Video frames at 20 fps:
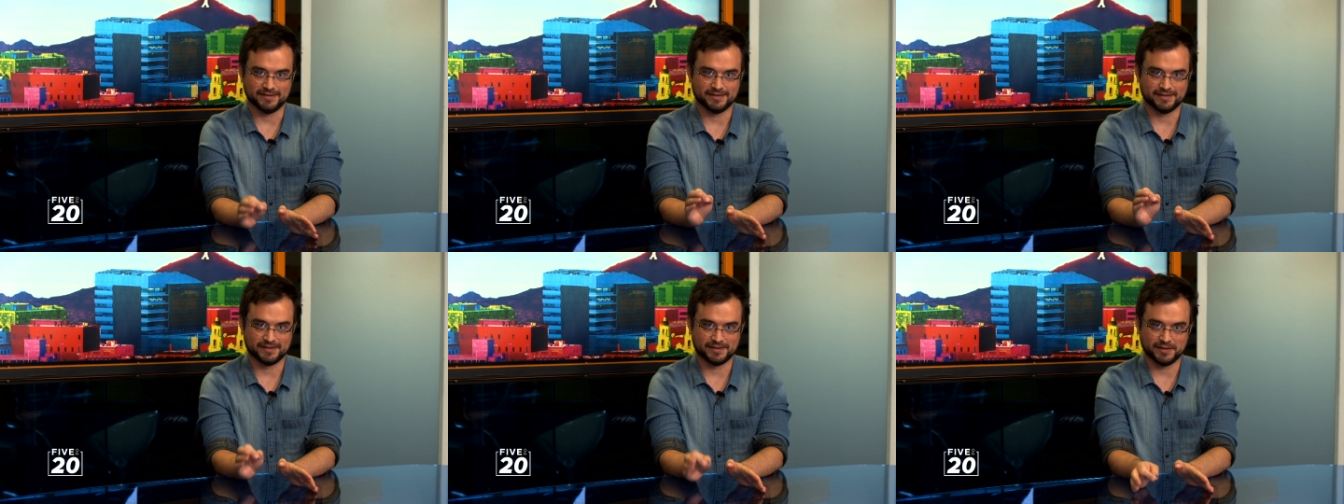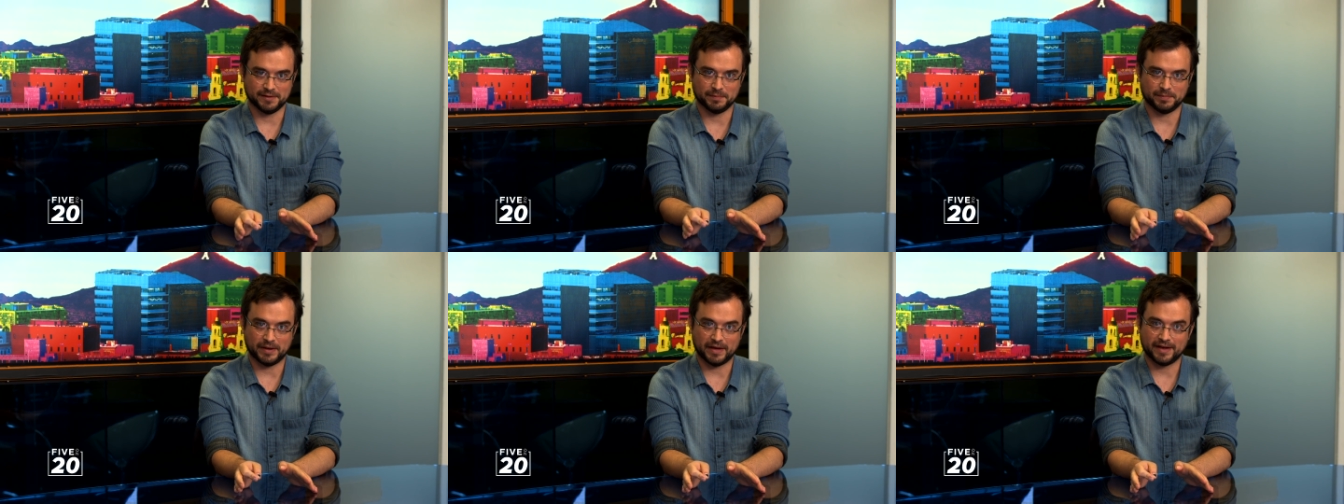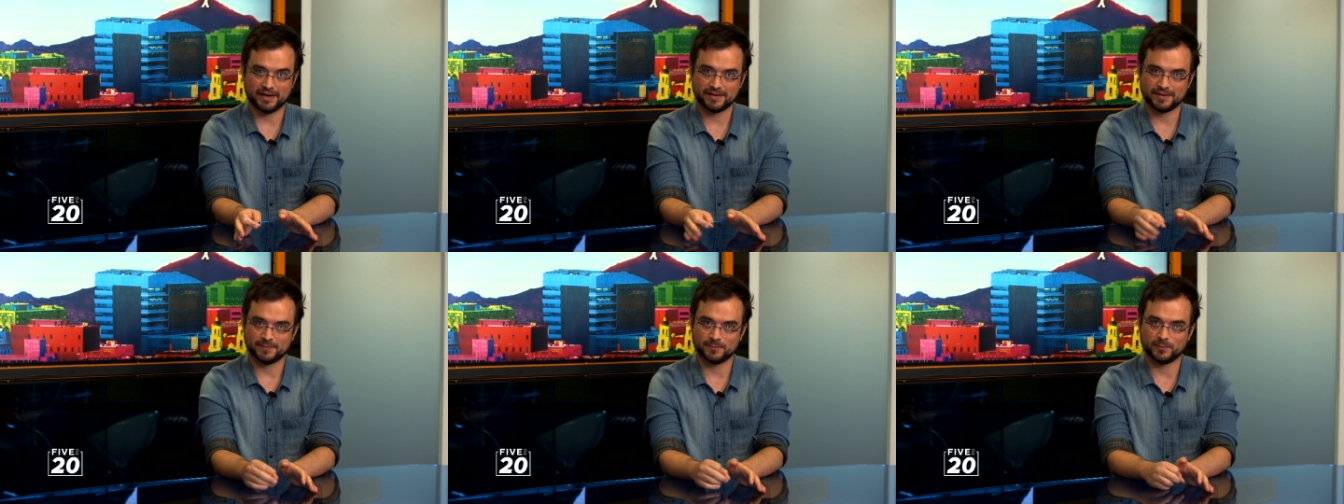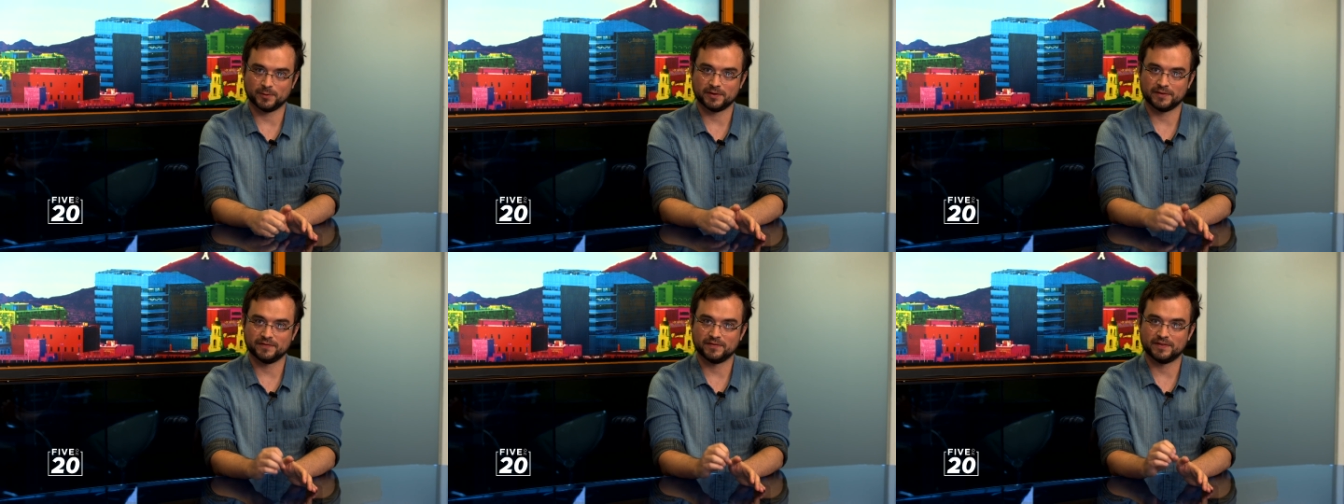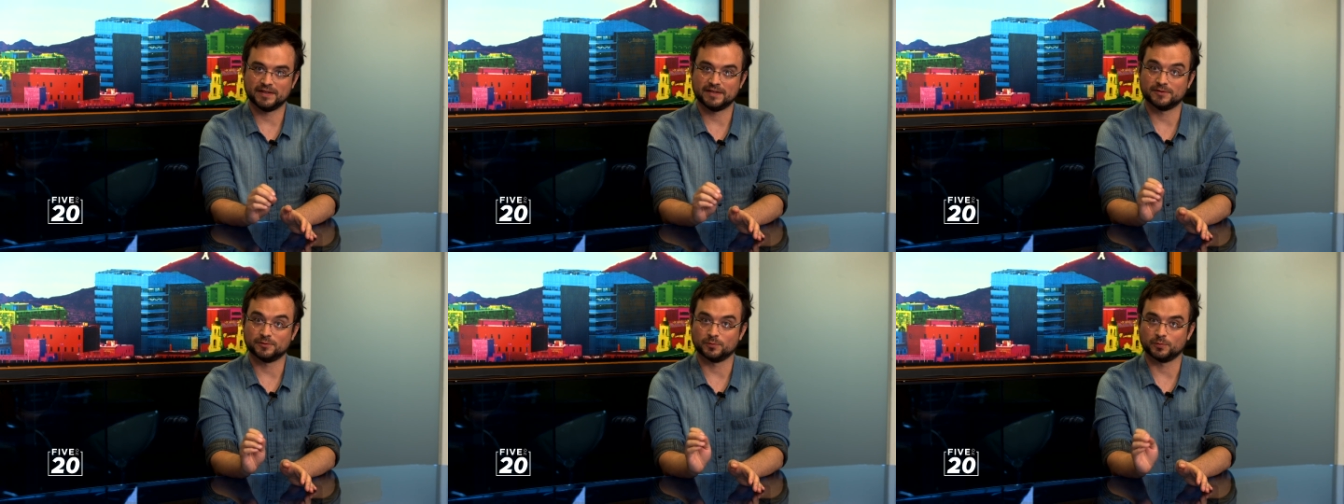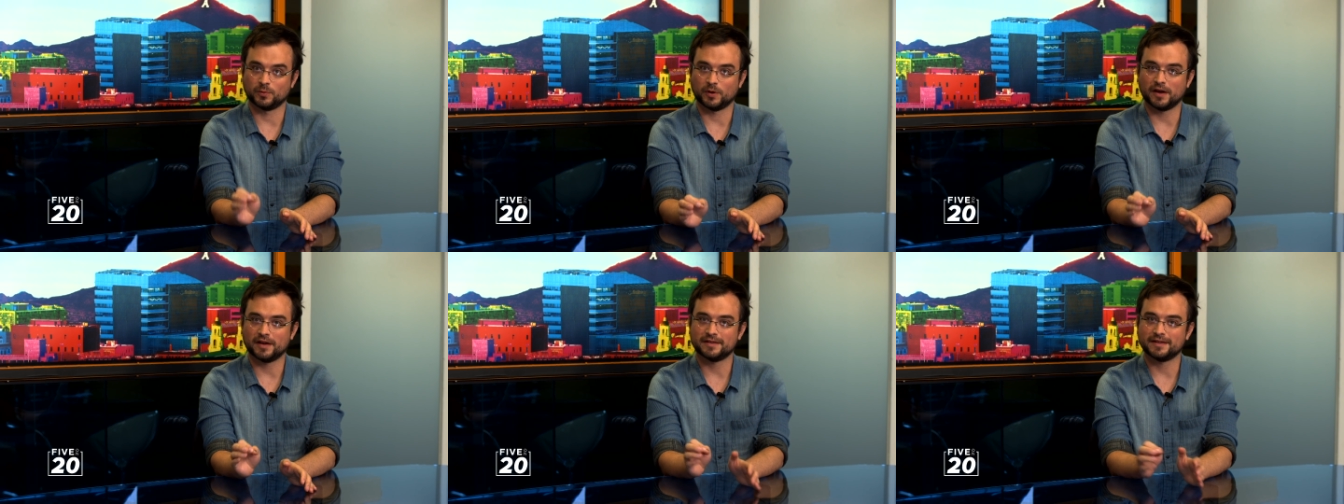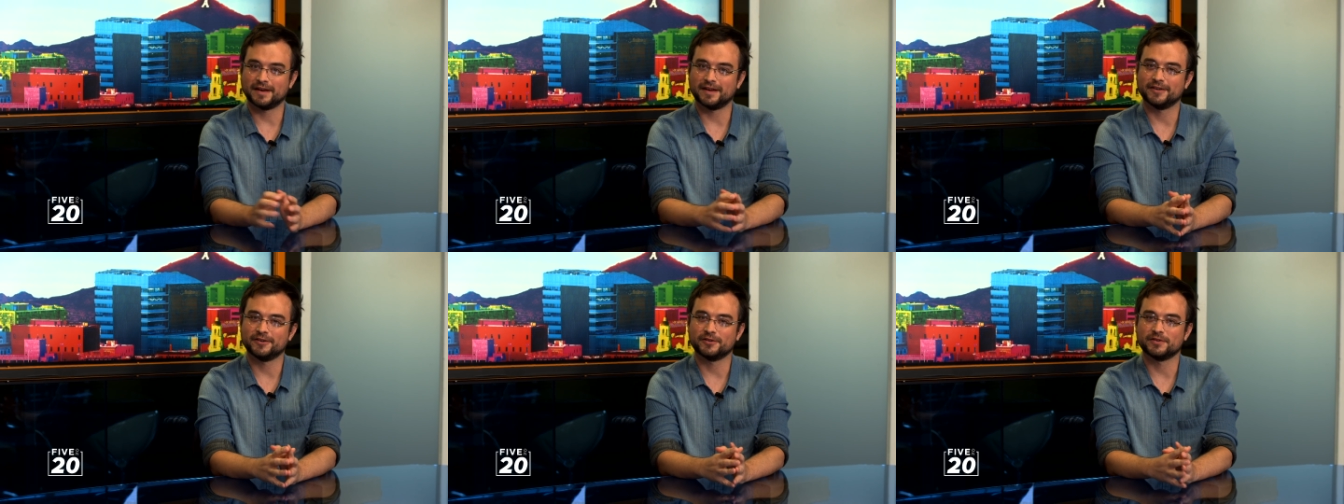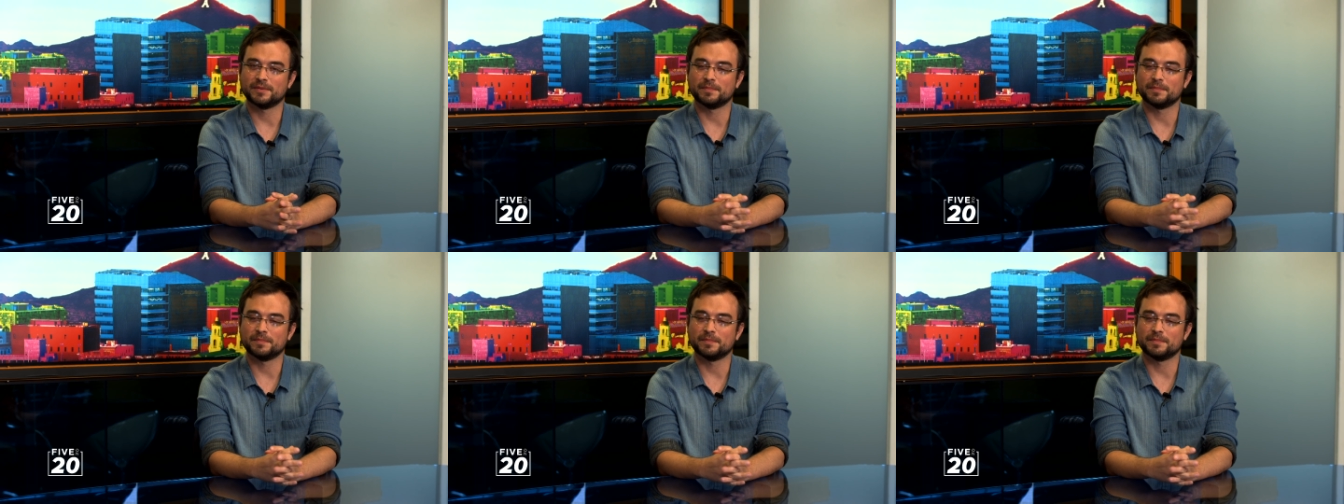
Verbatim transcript: Sit back in one of these wrought iron